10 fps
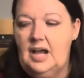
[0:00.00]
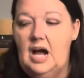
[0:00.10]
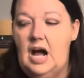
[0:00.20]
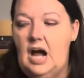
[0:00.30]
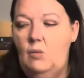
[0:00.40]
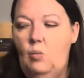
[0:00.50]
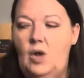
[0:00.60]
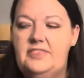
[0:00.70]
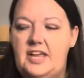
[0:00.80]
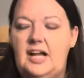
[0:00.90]

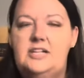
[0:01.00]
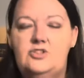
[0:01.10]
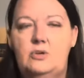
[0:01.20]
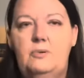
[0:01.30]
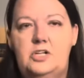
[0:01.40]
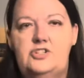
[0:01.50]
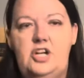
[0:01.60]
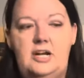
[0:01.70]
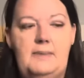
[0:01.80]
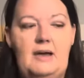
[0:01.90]
One thing I do
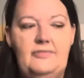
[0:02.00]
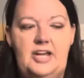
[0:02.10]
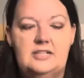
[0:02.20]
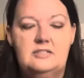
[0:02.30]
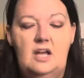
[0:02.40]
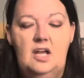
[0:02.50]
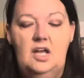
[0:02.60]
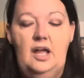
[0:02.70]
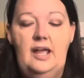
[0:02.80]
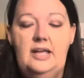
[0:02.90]
appreciate about this
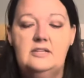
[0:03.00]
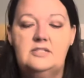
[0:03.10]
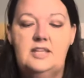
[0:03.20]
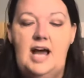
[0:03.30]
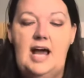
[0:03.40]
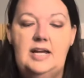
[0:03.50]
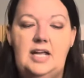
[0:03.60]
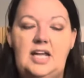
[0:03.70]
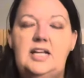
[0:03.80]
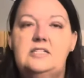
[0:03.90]
is that
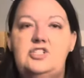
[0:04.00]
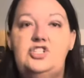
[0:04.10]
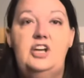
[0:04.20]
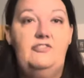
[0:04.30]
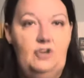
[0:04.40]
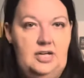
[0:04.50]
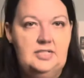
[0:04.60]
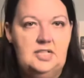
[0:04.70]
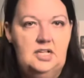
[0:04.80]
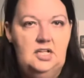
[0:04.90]
it is
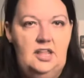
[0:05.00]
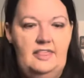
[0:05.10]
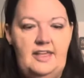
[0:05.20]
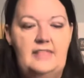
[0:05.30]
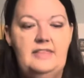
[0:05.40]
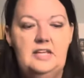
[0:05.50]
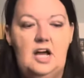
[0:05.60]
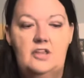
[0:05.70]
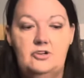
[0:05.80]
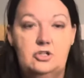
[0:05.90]
different than the
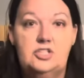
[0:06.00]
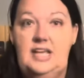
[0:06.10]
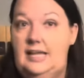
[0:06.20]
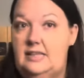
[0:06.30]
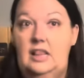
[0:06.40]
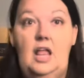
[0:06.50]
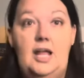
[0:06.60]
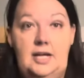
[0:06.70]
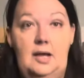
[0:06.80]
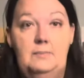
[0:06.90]
others in the
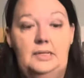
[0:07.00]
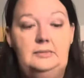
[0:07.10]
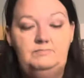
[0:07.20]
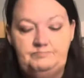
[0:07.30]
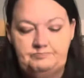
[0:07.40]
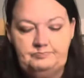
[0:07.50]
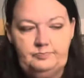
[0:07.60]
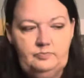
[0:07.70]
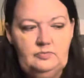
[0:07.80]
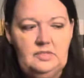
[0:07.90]
lineup.
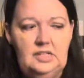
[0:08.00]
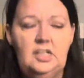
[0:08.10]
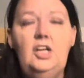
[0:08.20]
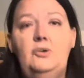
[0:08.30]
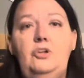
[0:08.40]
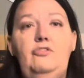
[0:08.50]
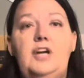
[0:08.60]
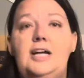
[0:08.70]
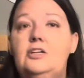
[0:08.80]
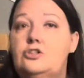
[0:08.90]
You know, you've
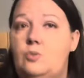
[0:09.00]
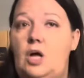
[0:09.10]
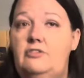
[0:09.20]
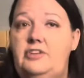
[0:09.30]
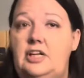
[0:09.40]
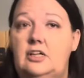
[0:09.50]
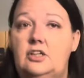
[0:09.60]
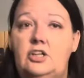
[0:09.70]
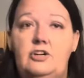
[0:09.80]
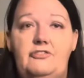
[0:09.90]
got your 12-year,
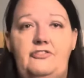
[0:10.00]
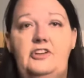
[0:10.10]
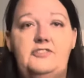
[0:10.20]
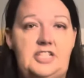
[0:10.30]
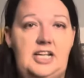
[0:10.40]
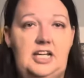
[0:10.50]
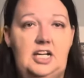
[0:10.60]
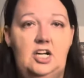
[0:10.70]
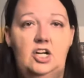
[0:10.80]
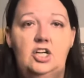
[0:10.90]
your
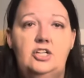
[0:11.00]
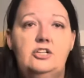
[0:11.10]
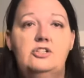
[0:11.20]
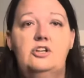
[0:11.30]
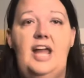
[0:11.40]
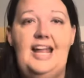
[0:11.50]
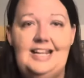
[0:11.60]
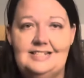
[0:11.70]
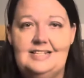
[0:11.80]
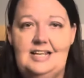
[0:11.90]
15-year, your
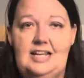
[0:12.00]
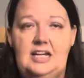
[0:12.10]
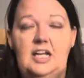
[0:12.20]
18,